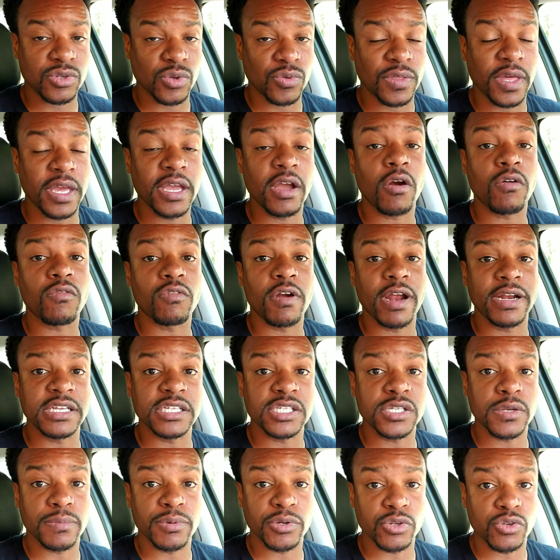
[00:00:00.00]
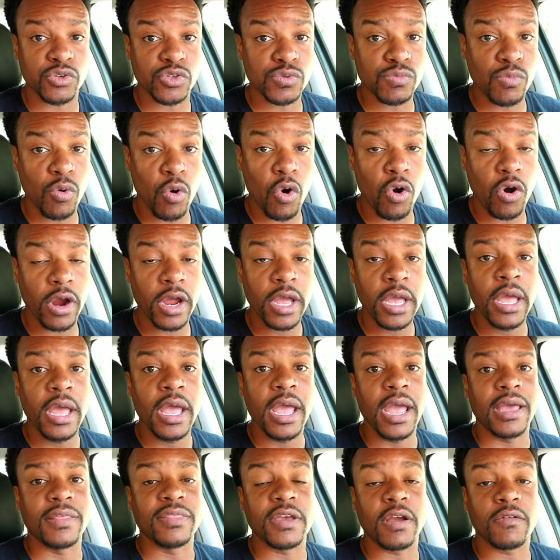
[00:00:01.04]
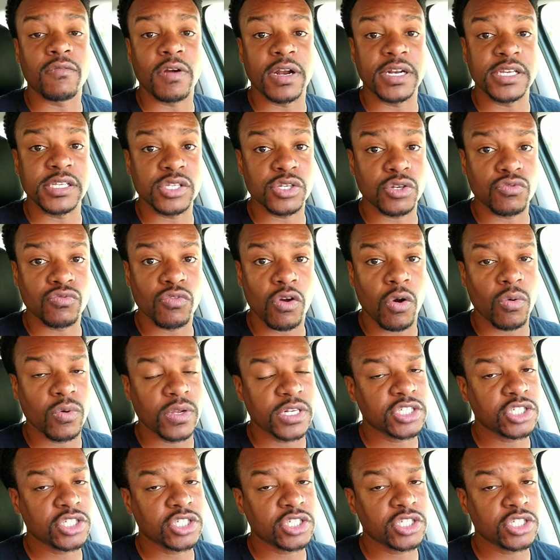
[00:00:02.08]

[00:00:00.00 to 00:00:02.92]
So they are ready to produce more and they're ready to grow.